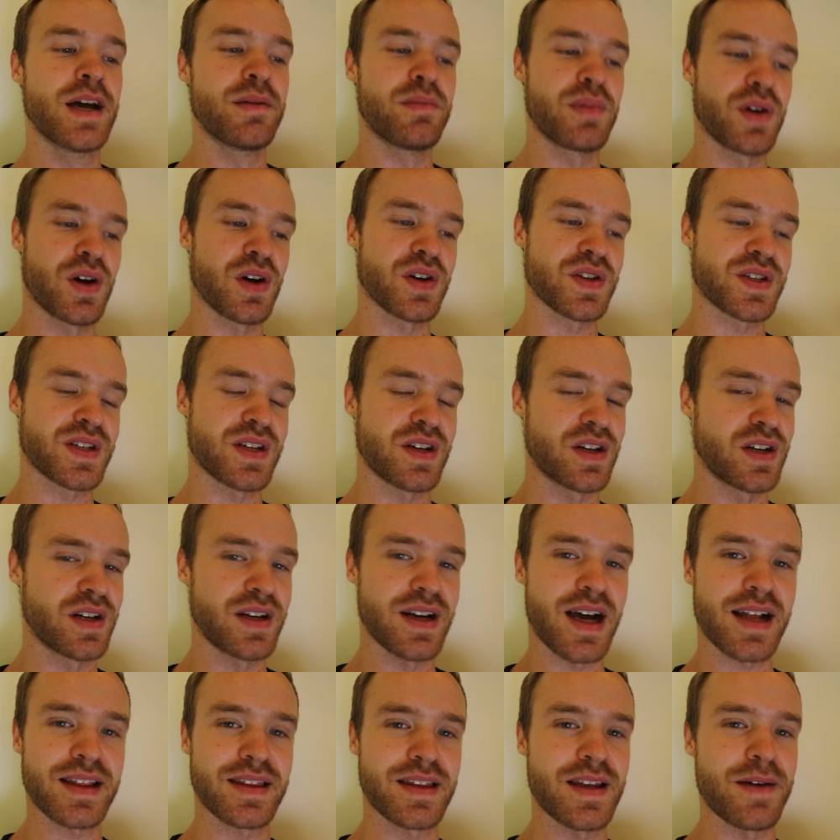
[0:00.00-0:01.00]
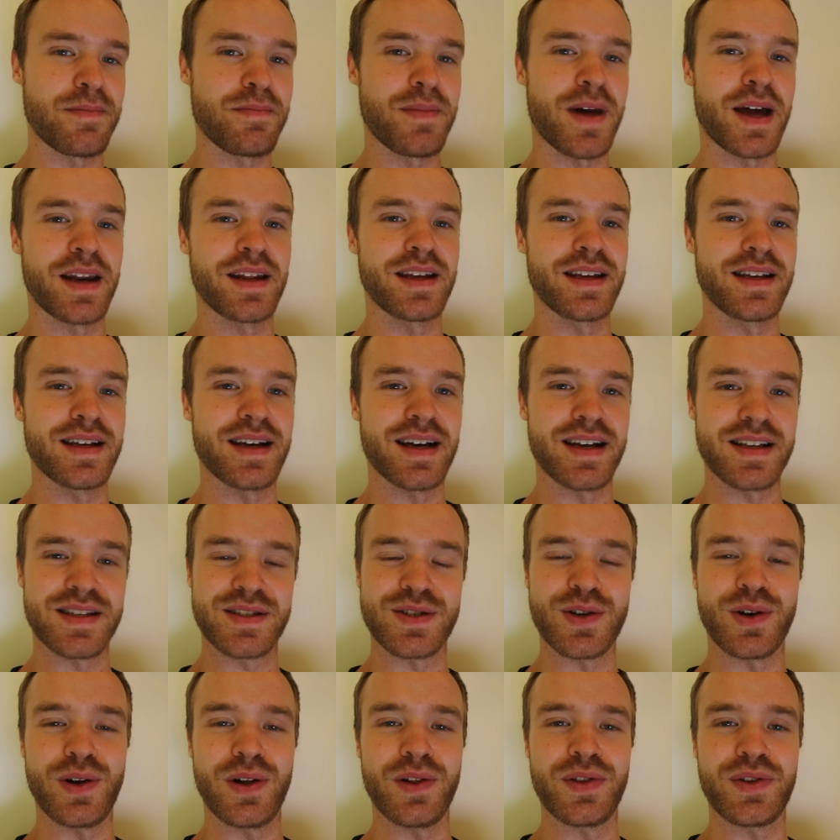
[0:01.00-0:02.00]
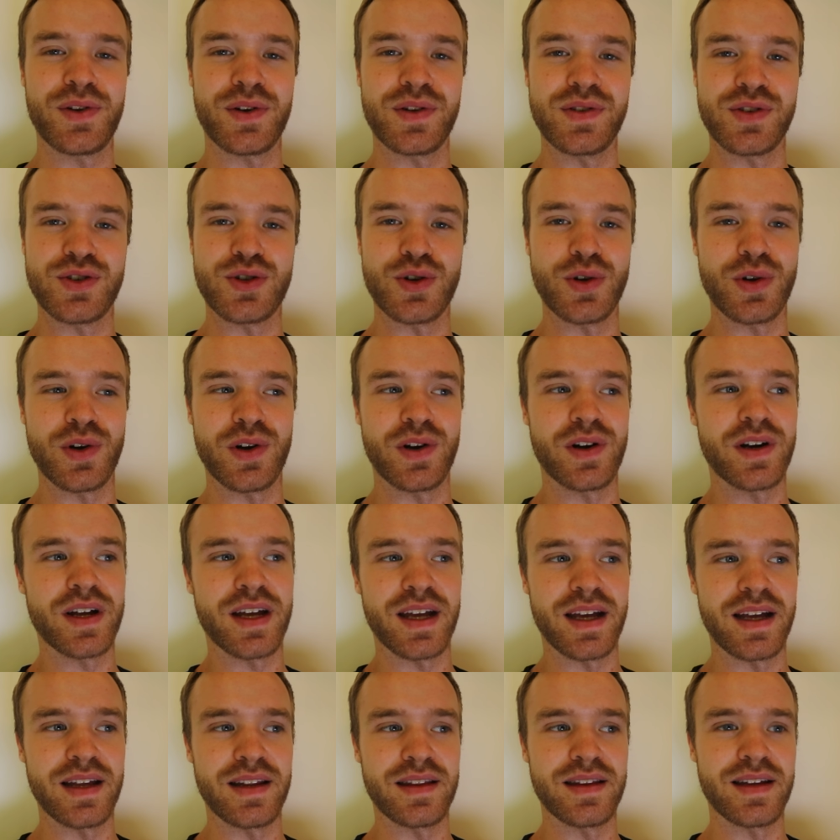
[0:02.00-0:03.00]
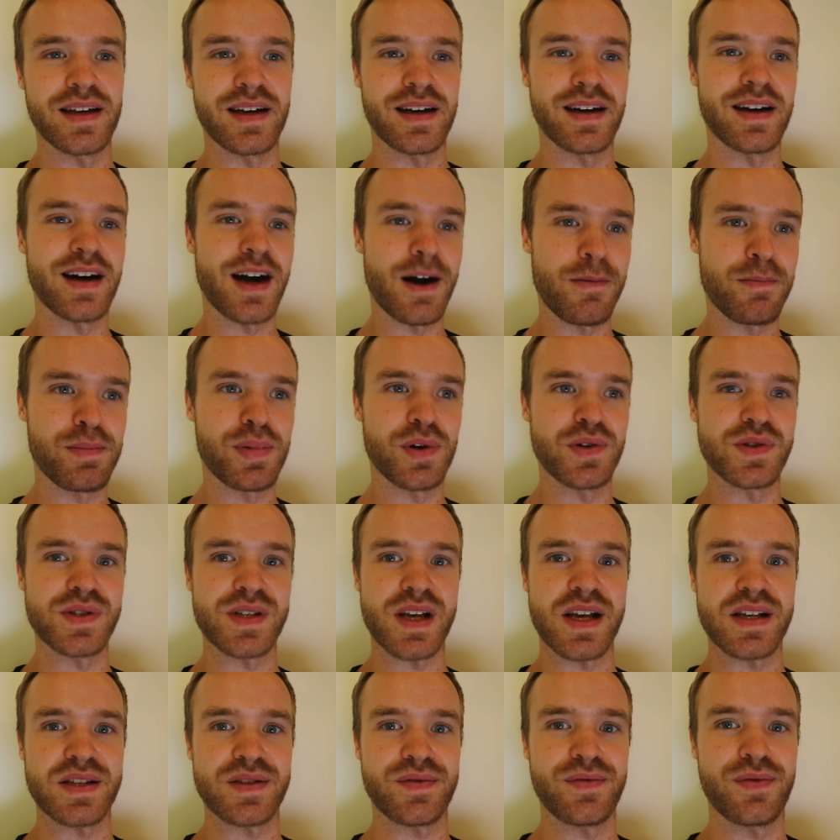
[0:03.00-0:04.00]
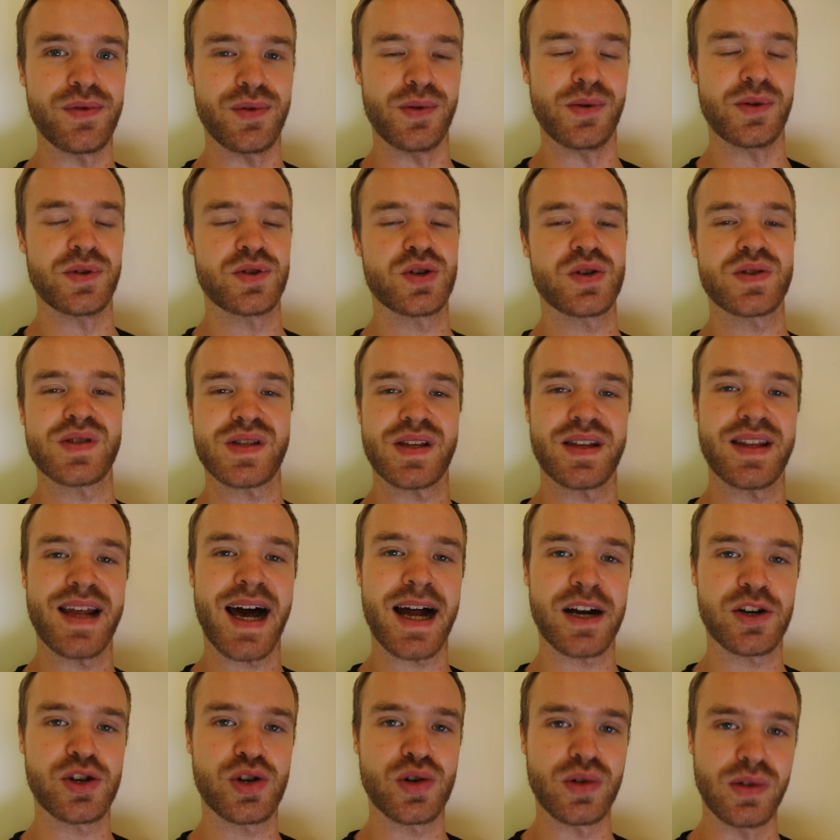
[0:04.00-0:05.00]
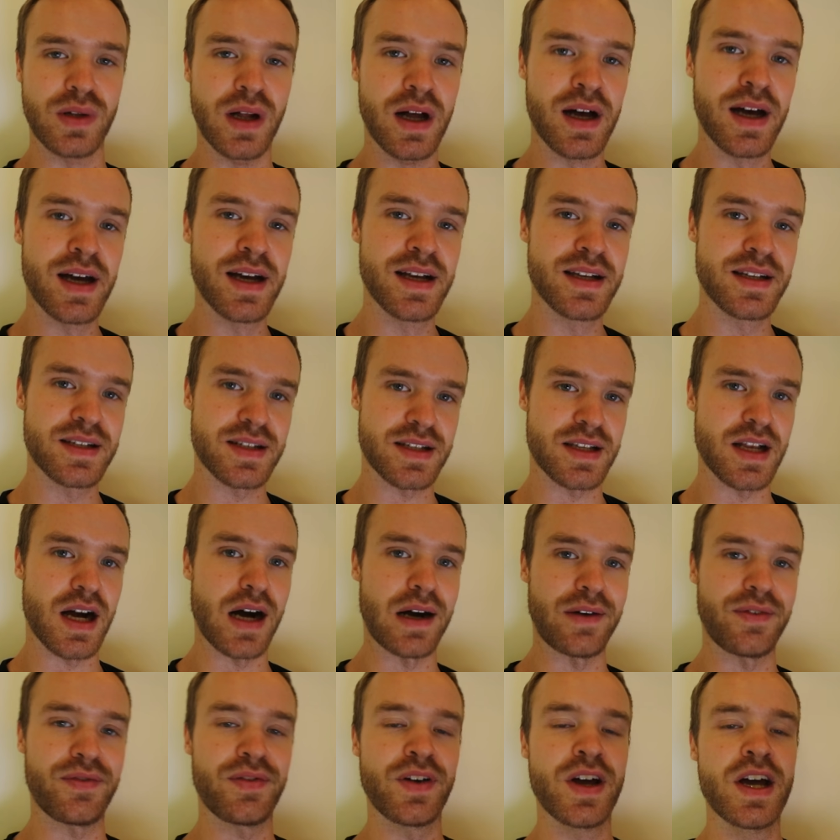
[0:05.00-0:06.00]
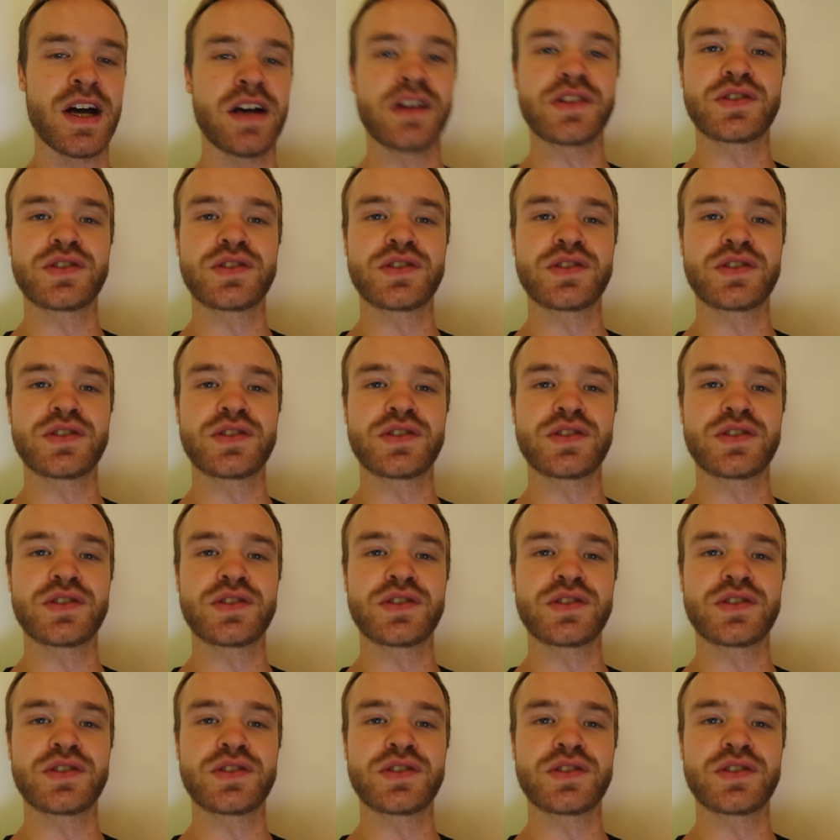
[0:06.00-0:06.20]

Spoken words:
because there are not that many salt and sugar in unprocessed food, just natural stuff.